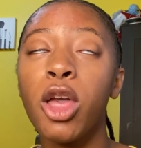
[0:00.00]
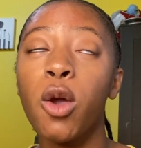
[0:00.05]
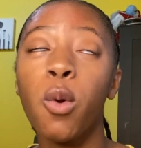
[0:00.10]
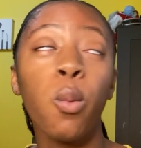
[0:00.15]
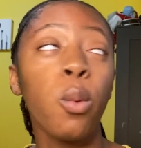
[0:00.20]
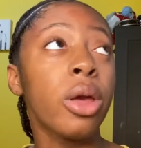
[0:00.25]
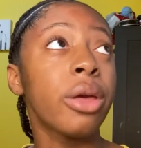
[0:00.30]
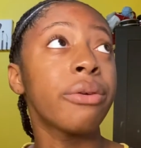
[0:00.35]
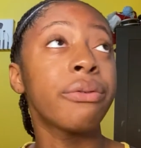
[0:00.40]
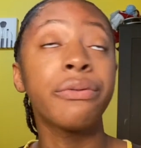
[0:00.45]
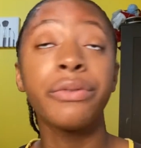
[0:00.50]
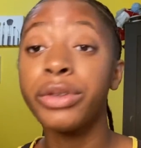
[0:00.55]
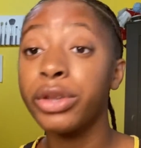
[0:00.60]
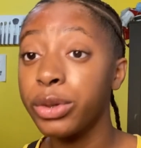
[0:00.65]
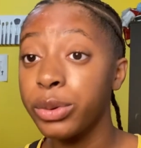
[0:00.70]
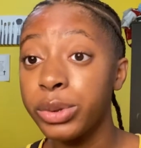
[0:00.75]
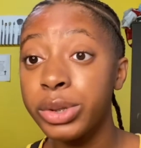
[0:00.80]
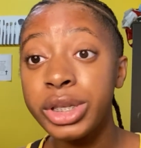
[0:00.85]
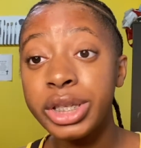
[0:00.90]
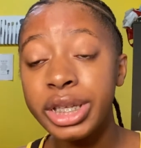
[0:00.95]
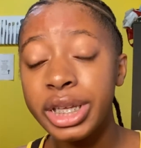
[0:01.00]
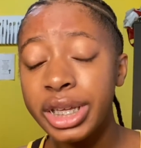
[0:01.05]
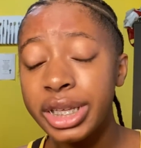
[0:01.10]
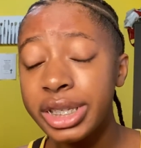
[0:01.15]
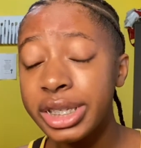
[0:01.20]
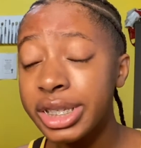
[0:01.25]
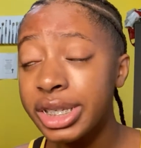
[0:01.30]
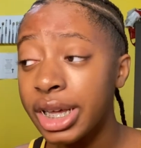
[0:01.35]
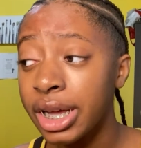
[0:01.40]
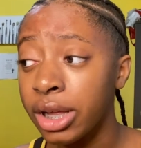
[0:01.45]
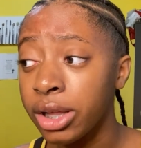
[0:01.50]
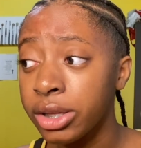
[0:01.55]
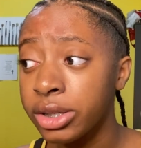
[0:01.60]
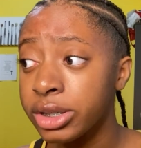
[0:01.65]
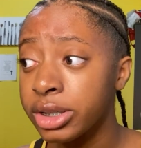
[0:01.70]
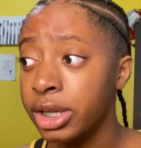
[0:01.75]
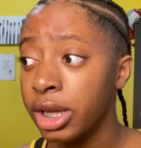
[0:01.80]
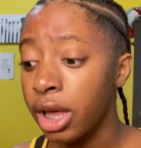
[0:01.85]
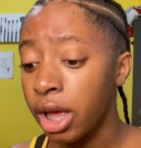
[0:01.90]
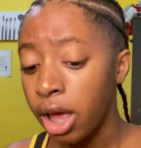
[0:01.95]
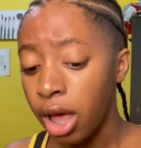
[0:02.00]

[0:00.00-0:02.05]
with new skin cells.